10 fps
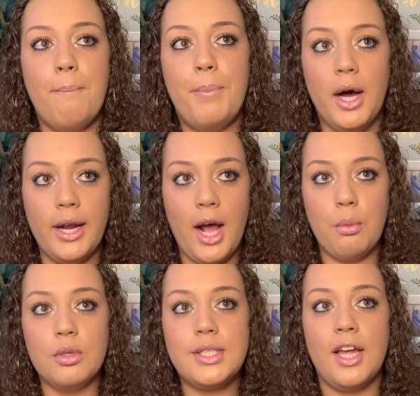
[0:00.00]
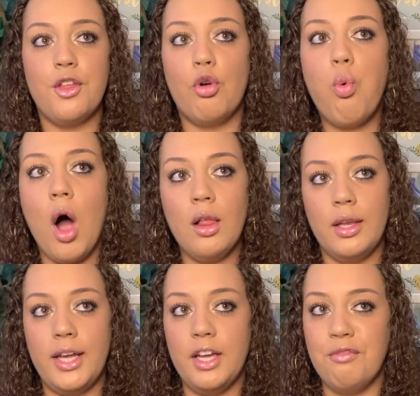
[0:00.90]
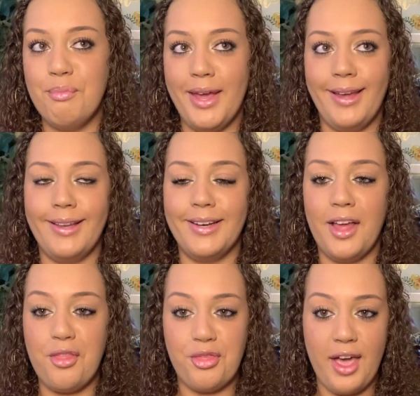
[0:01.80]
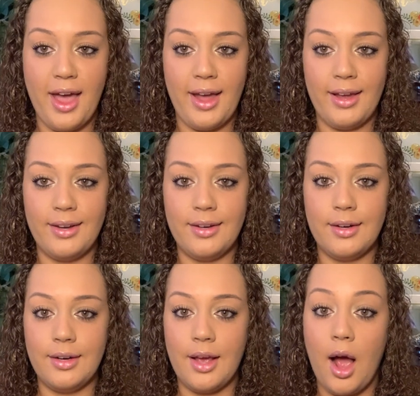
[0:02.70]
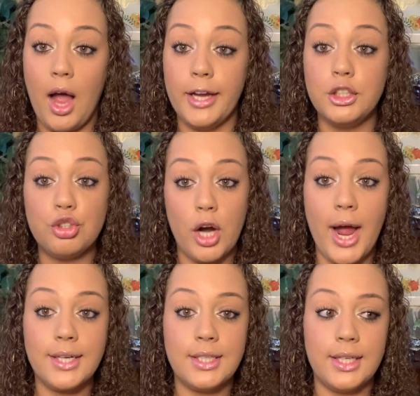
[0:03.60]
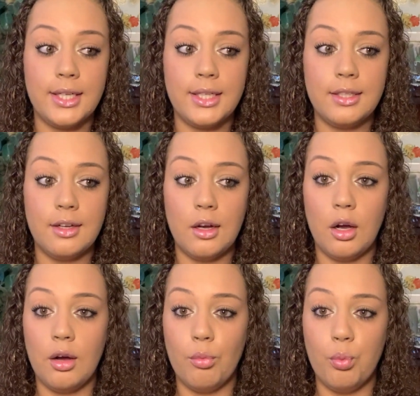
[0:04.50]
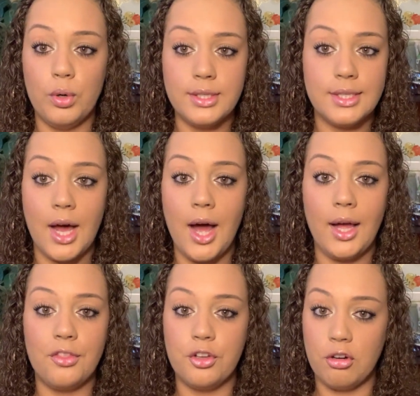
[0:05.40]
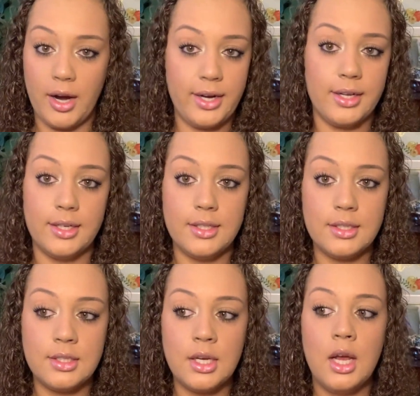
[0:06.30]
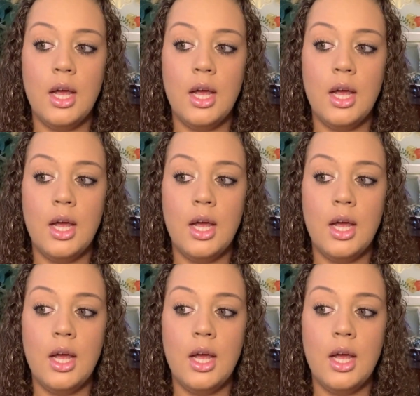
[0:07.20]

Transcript: But I will say the quality of men that I attracted was not the greatest.